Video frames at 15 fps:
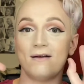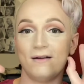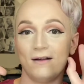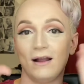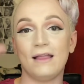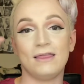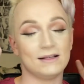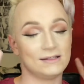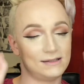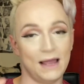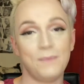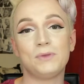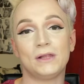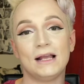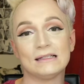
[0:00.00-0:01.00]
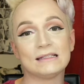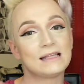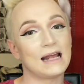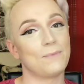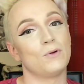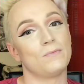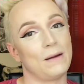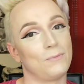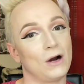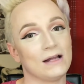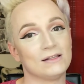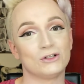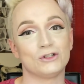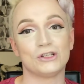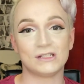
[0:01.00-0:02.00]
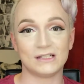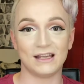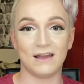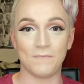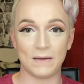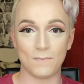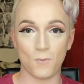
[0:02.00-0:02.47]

in the same places that I put my bronzer, just to give me more